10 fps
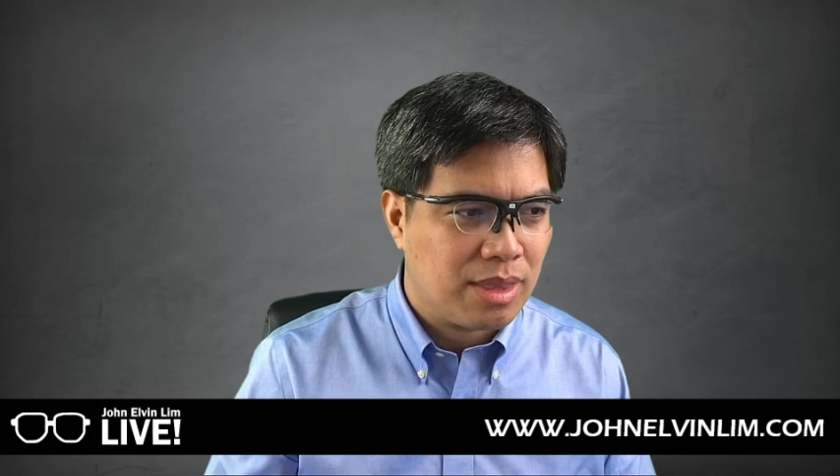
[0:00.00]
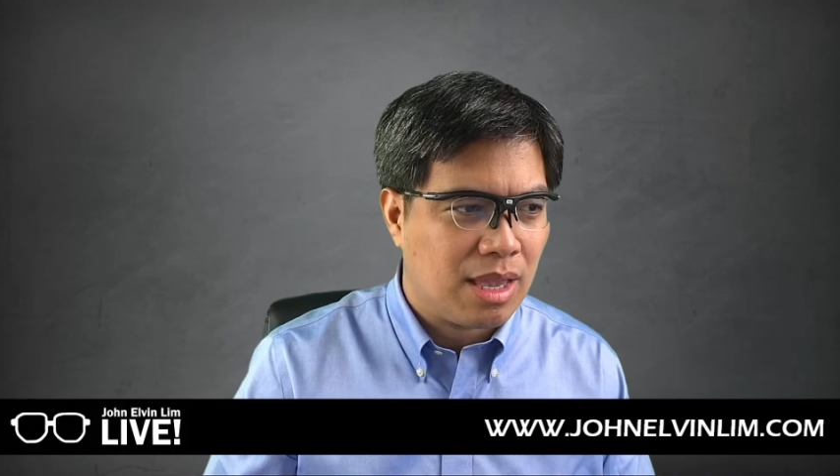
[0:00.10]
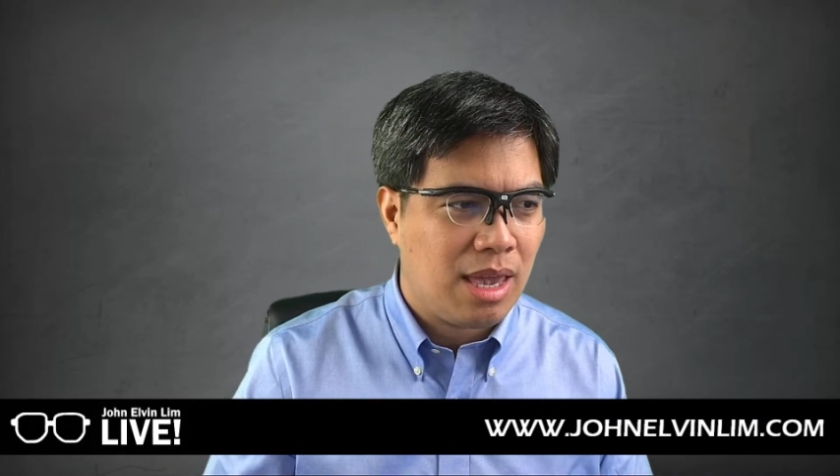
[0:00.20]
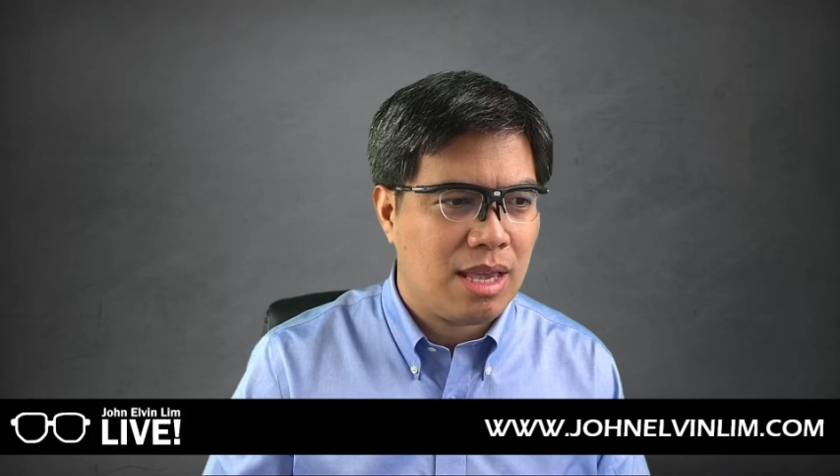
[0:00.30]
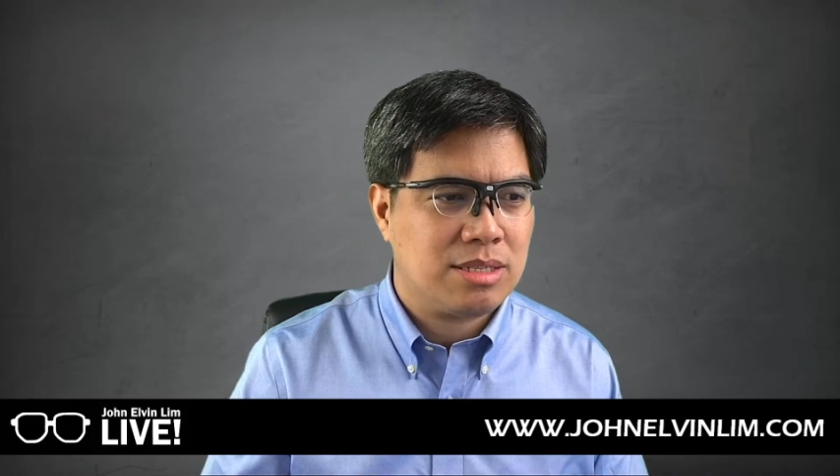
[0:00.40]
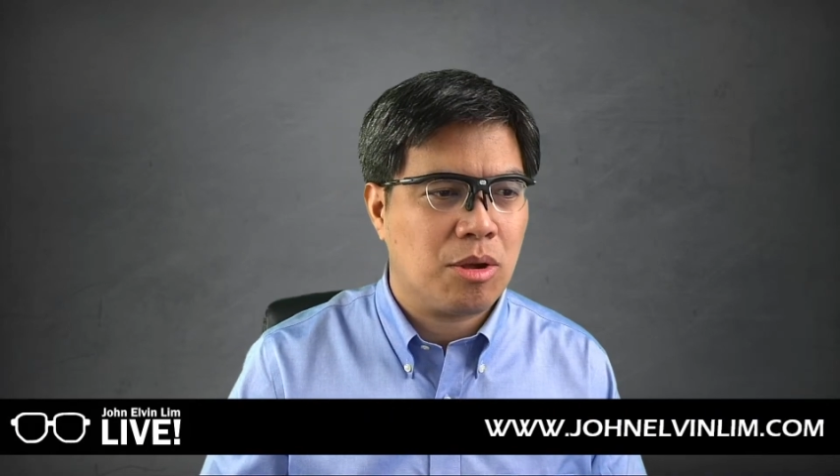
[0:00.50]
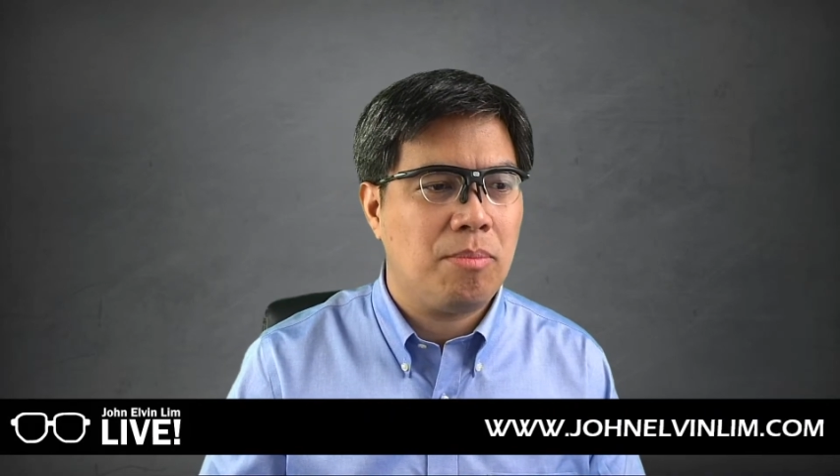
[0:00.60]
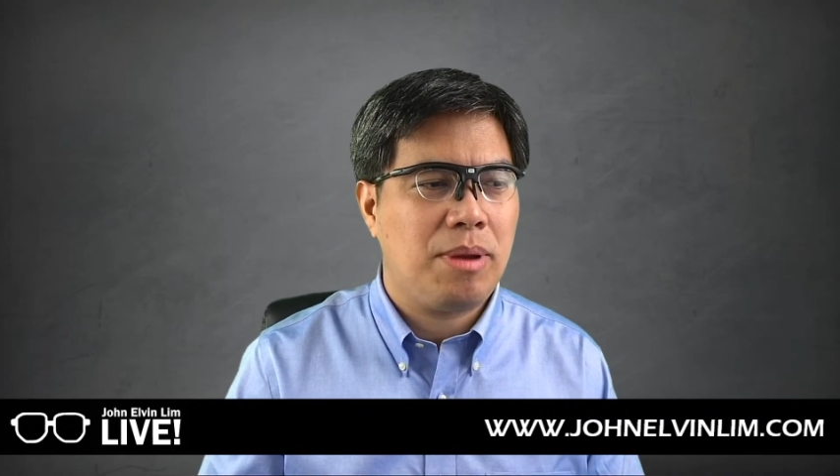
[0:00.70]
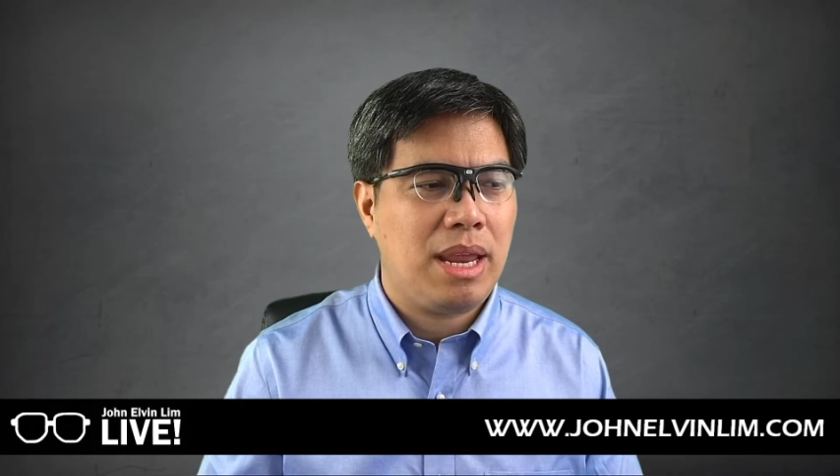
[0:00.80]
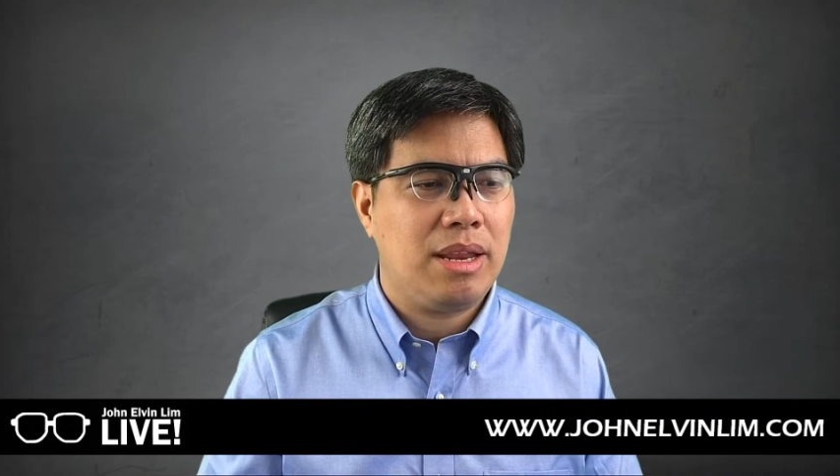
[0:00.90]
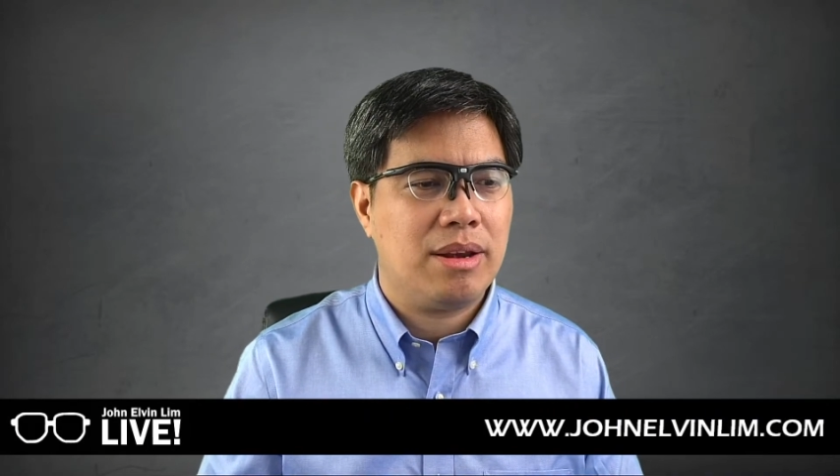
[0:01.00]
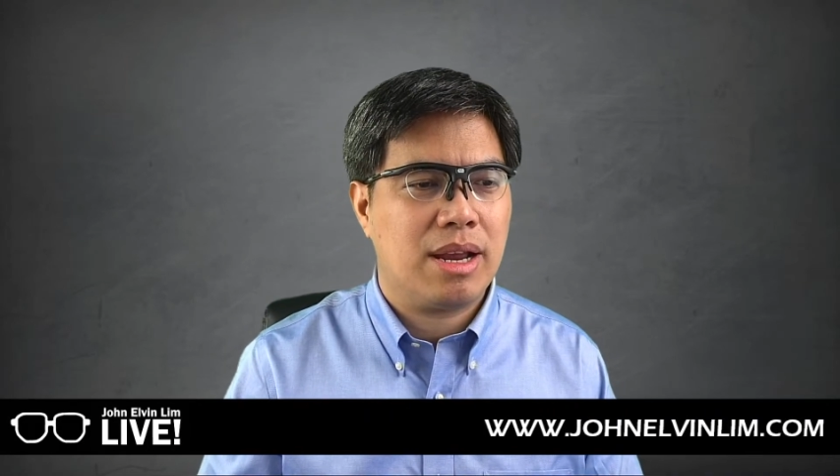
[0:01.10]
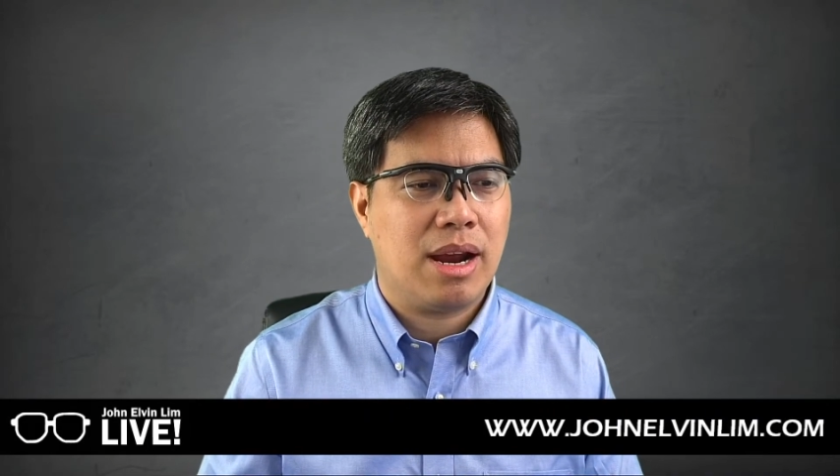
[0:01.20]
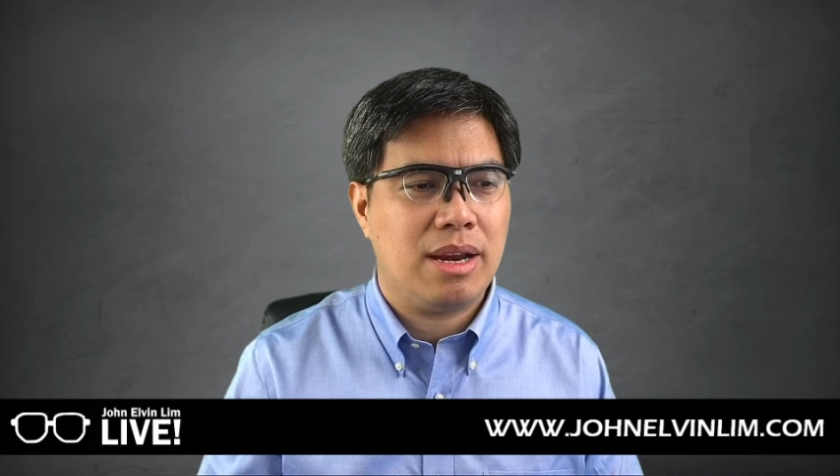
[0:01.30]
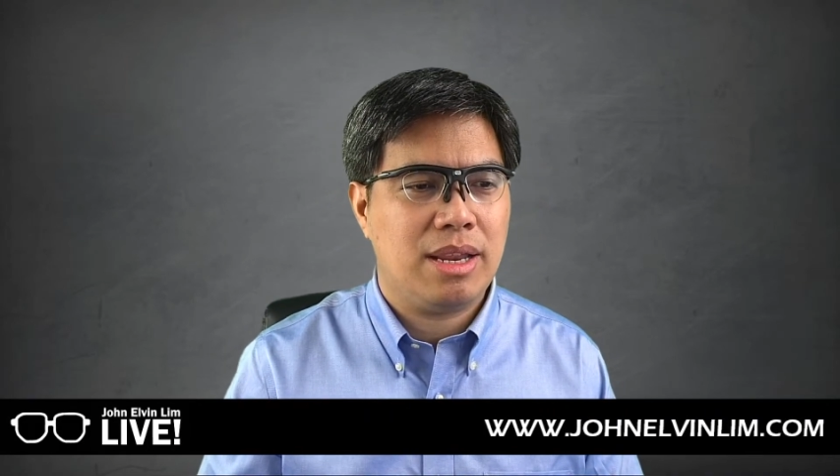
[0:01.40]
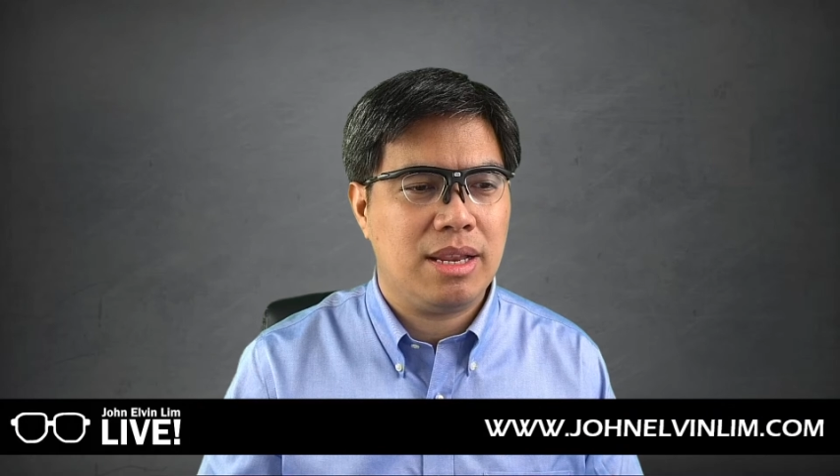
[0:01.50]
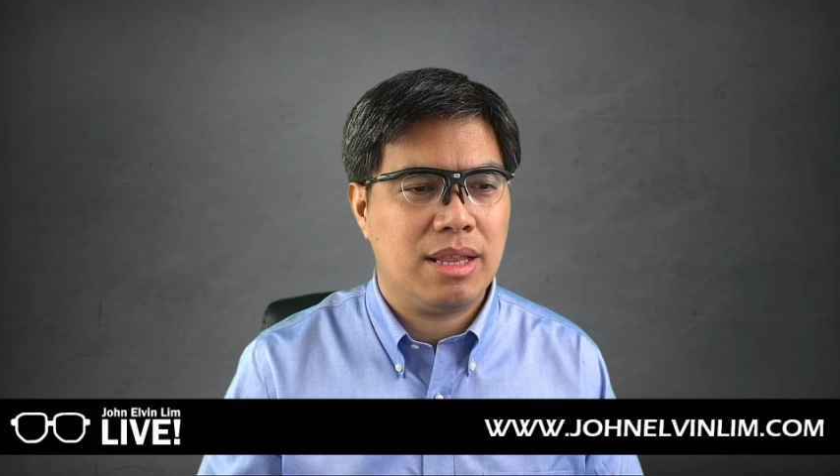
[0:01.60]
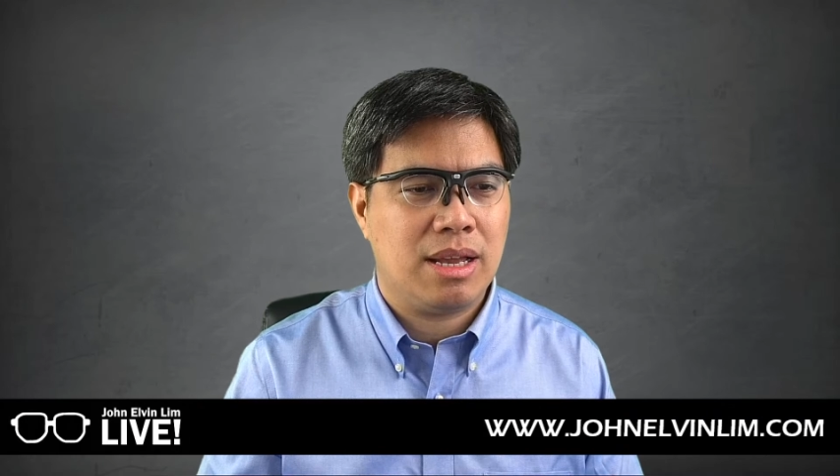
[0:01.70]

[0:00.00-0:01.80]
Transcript: is complaining regarding